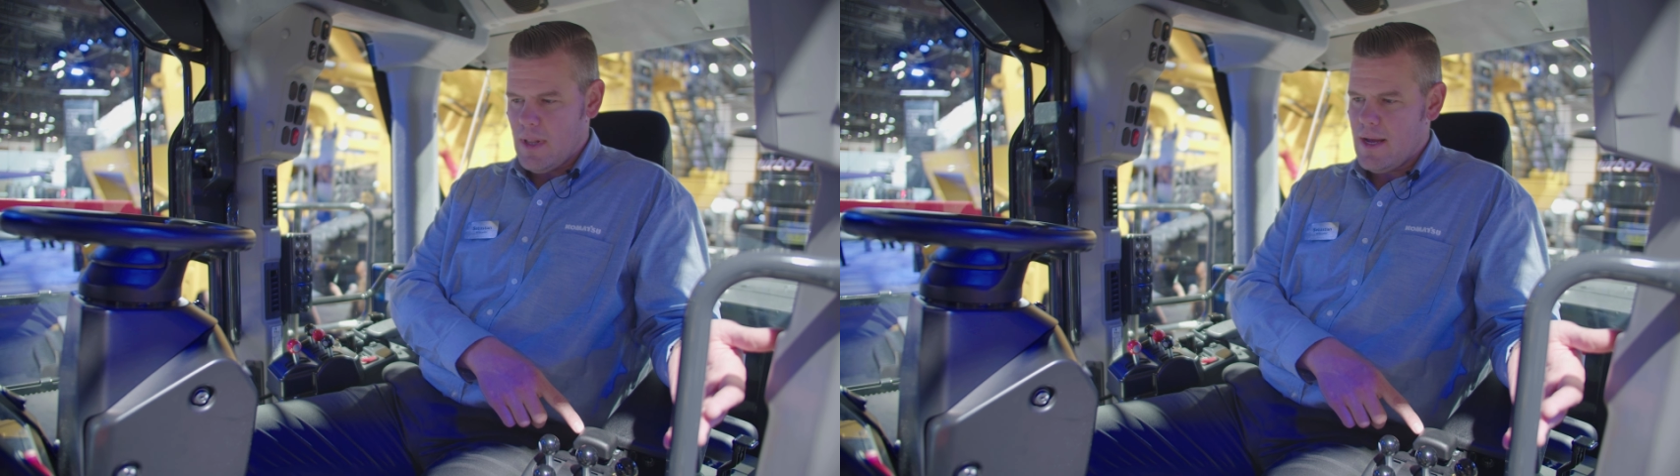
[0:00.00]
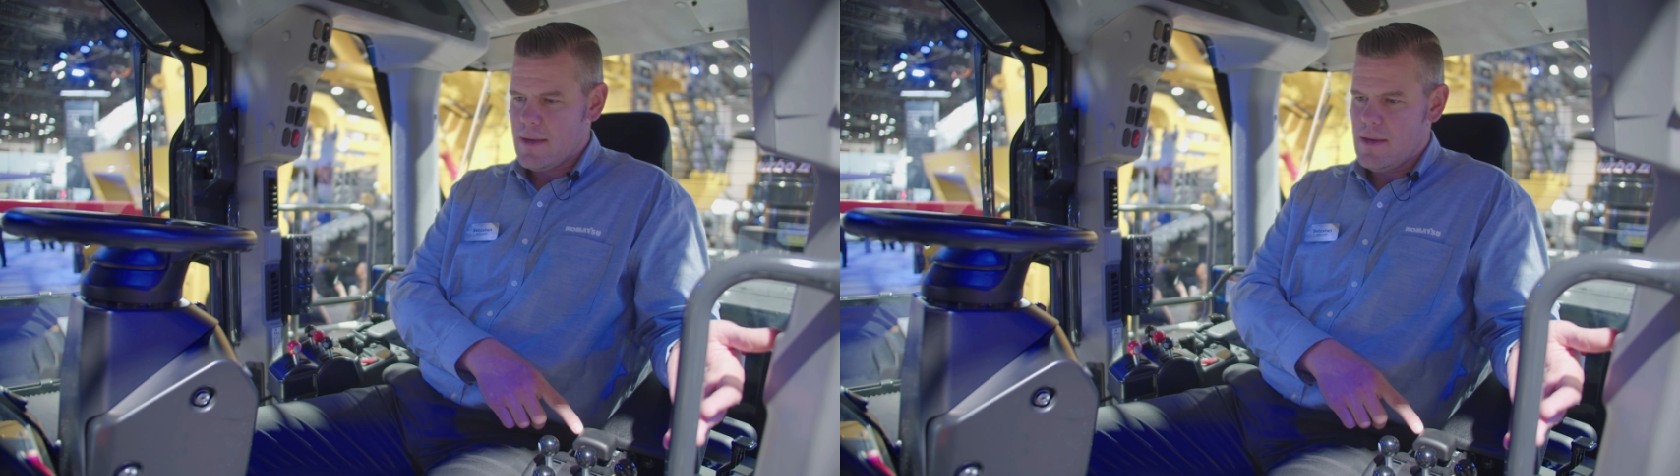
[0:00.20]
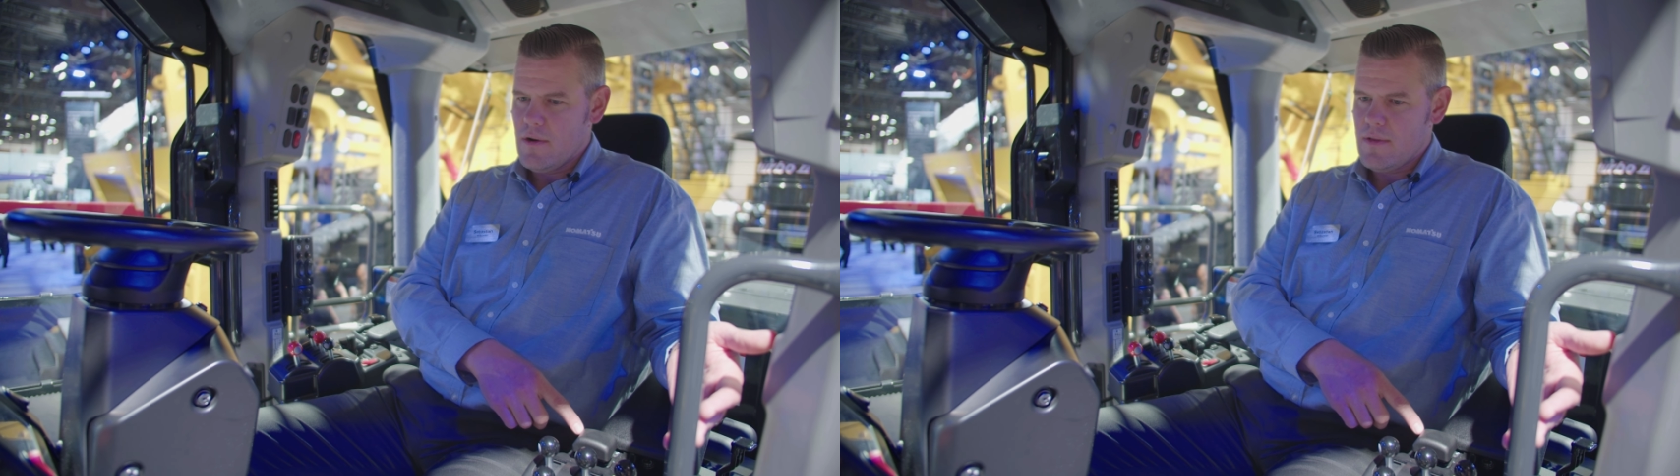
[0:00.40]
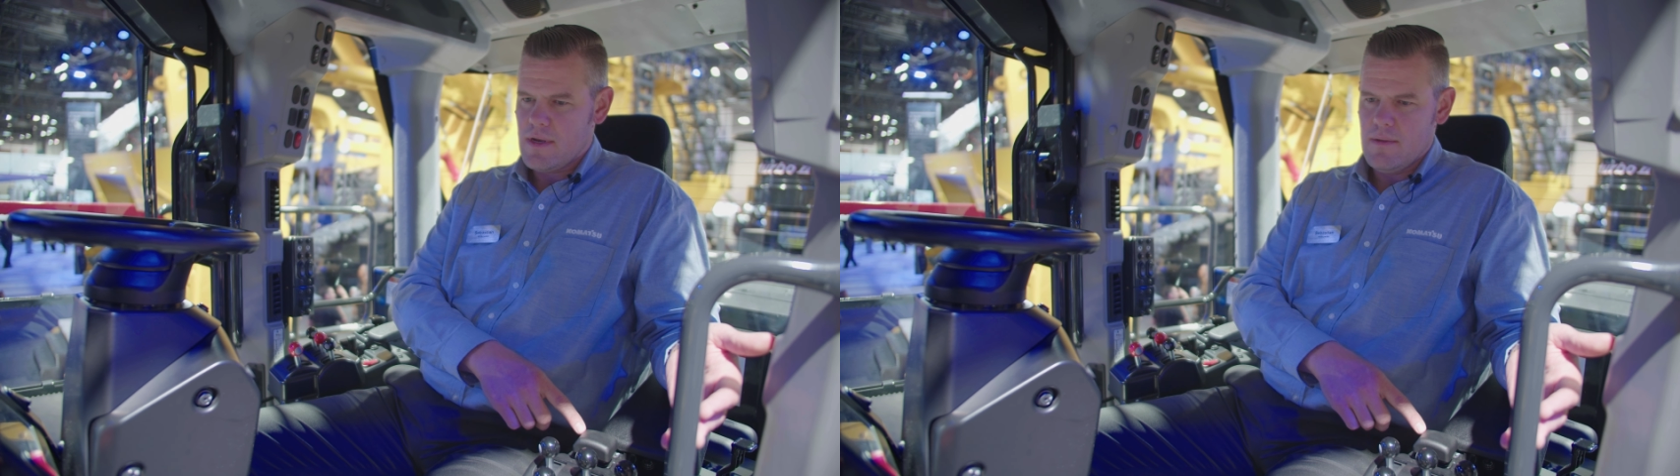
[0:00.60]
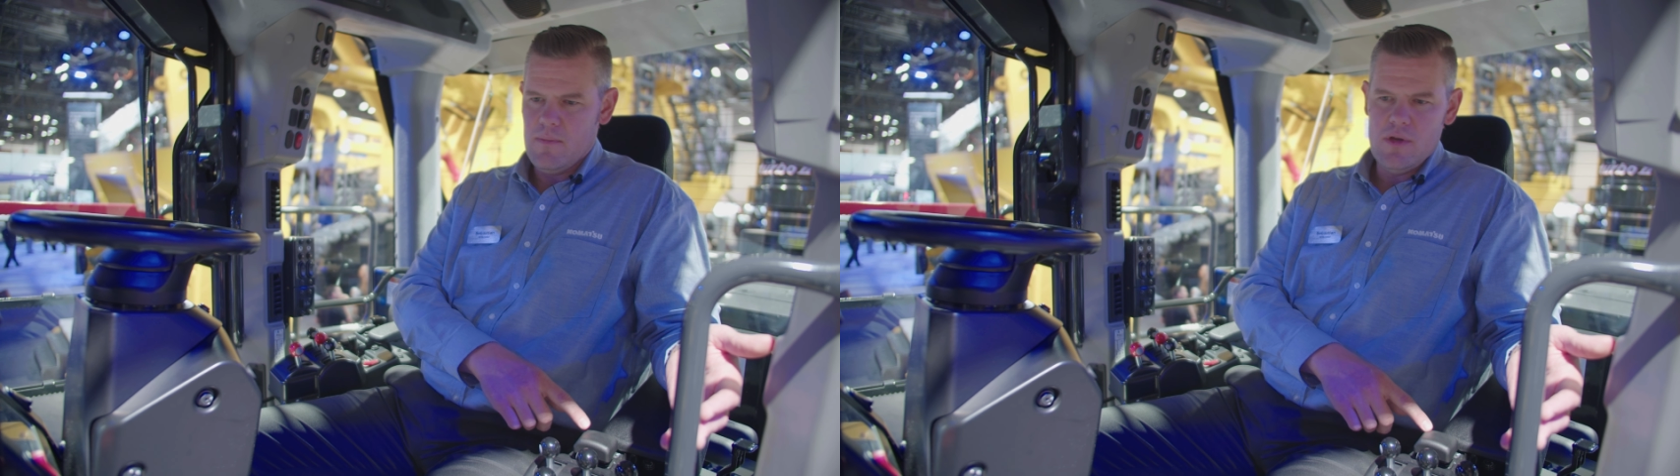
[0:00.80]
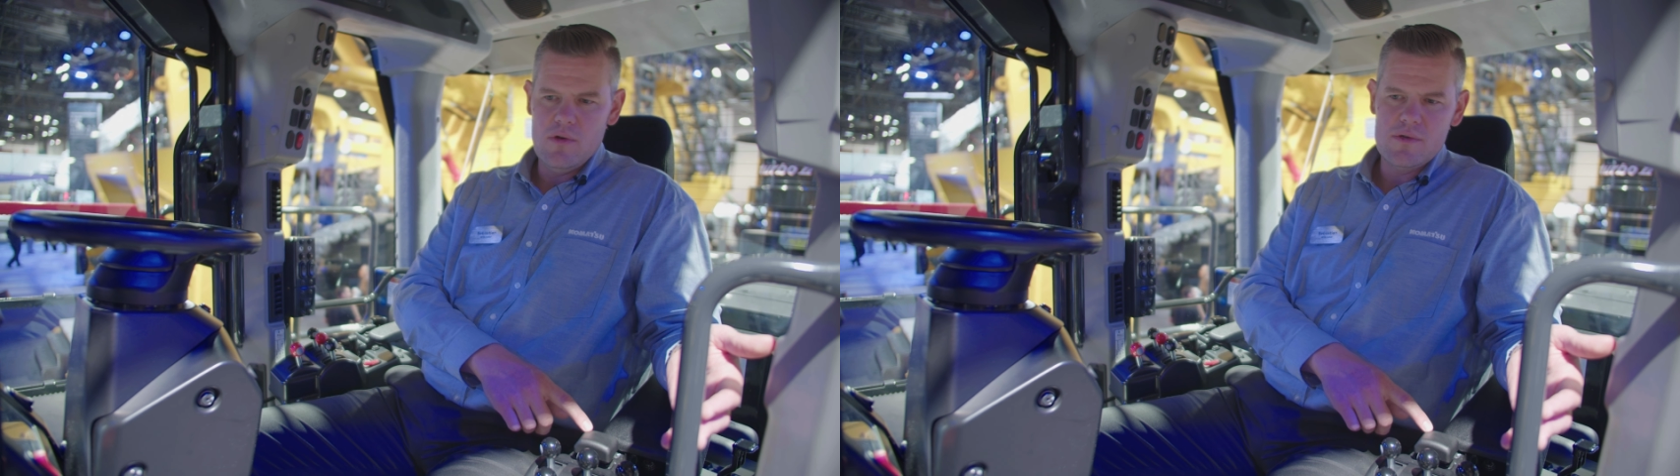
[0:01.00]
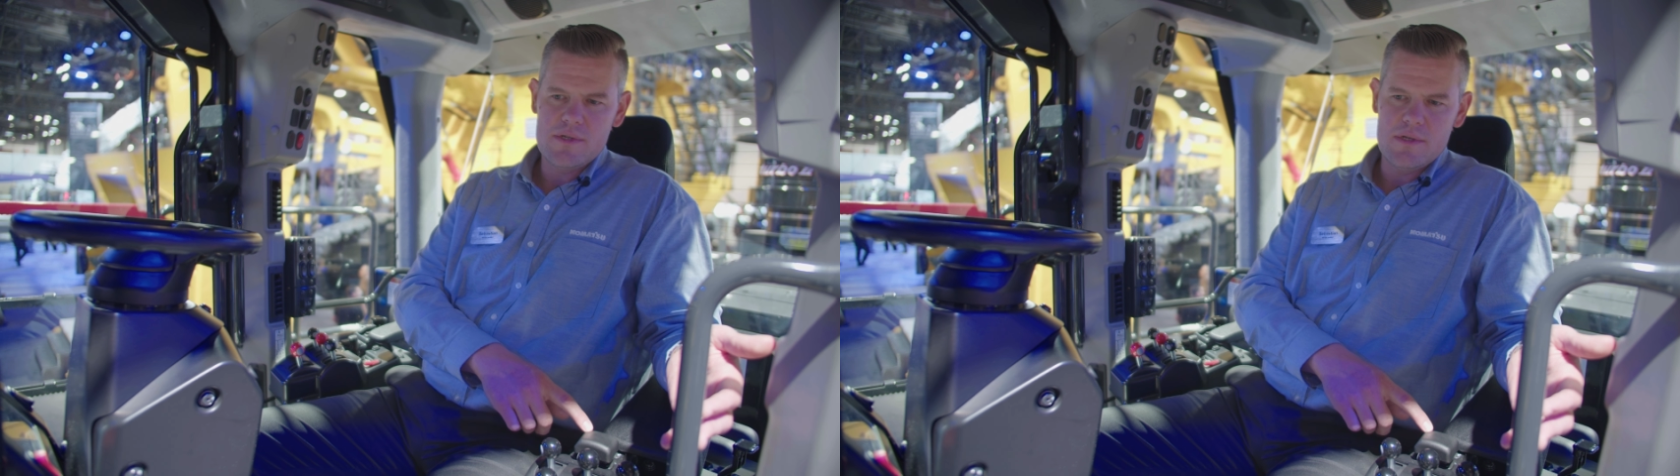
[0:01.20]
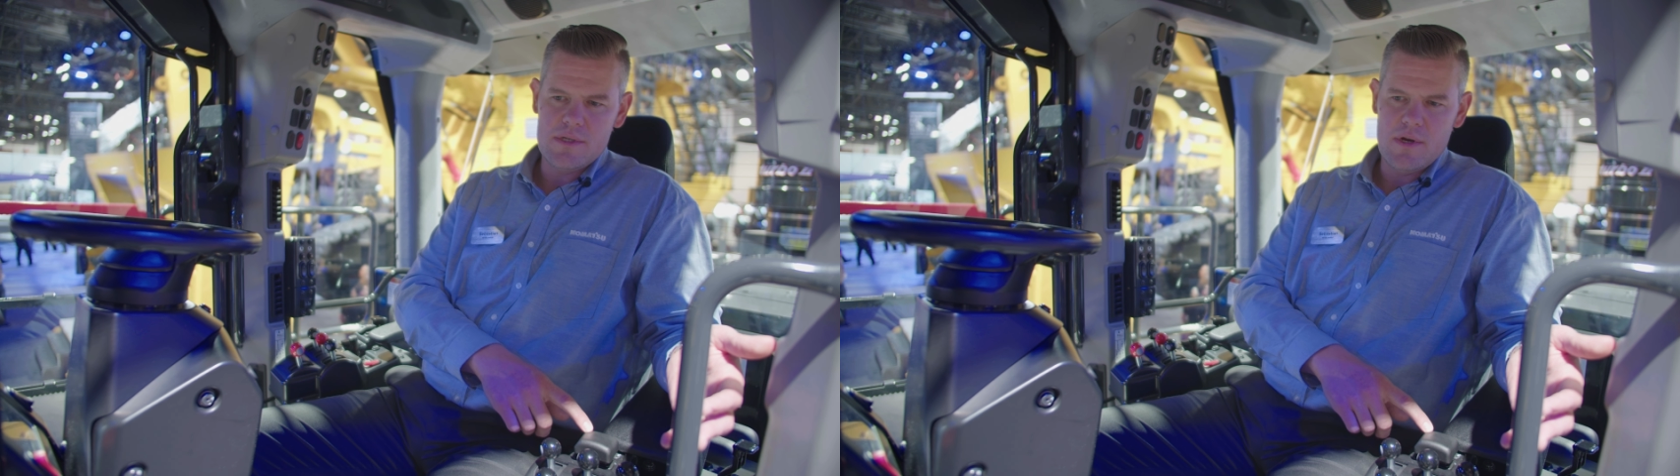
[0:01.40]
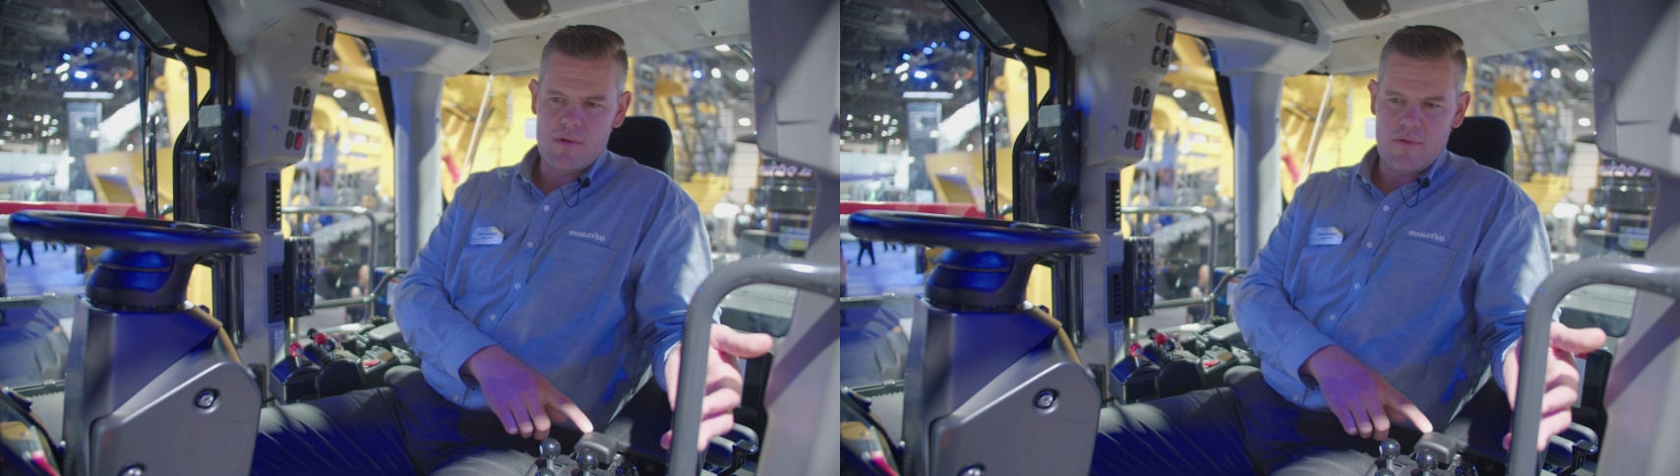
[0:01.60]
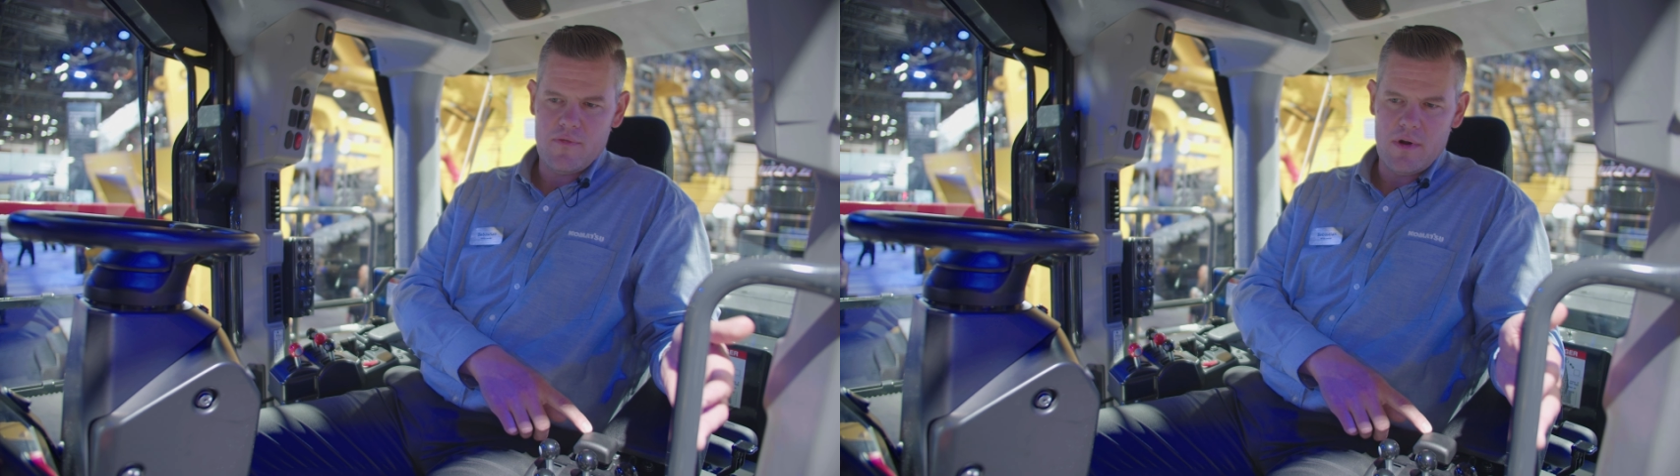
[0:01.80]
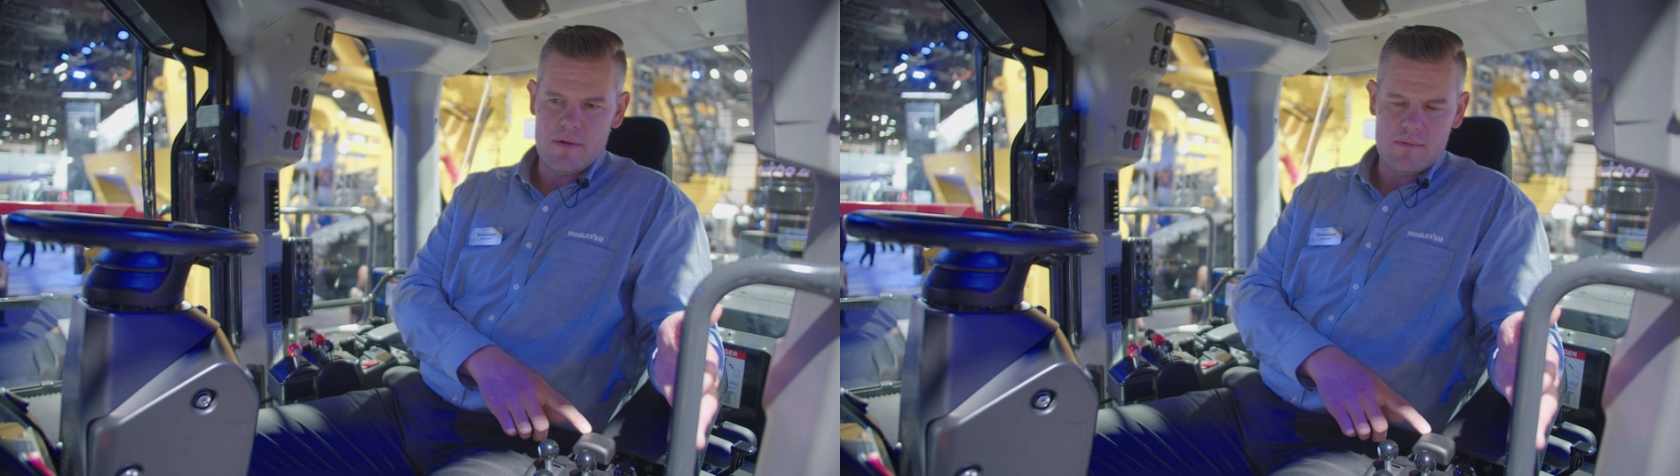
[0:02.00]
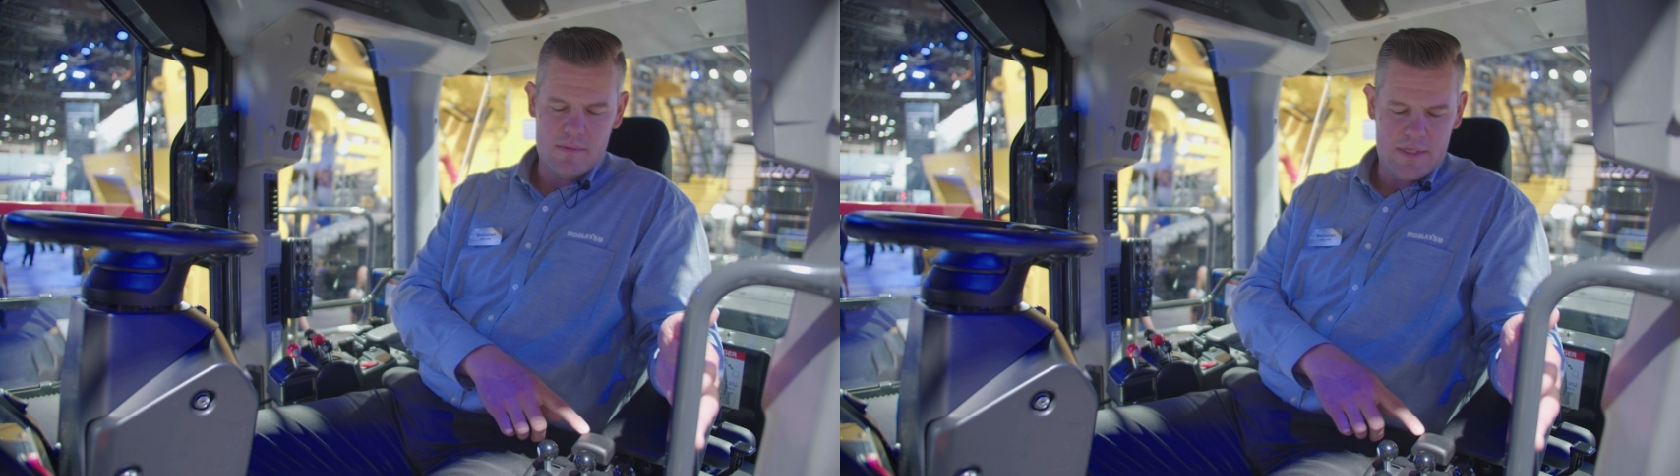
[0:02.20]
block here that can be used to steer the front